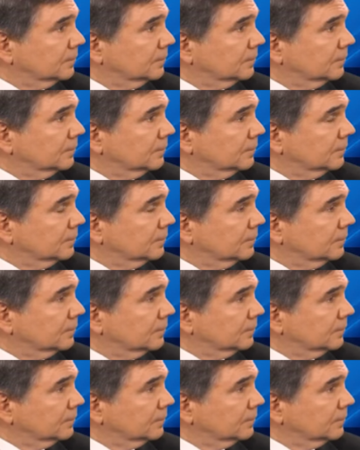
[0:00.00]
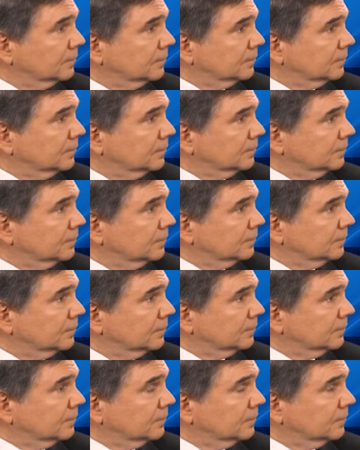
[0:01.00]

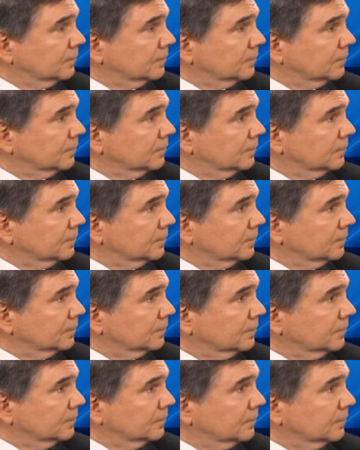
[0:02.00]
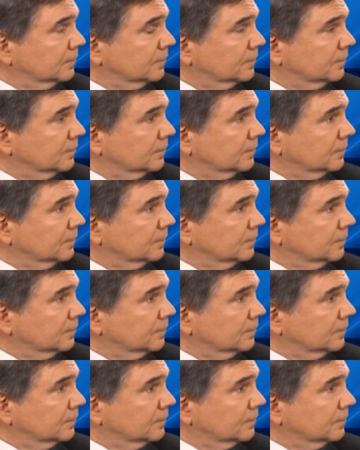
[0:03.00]
No words are spoken by the person on screen.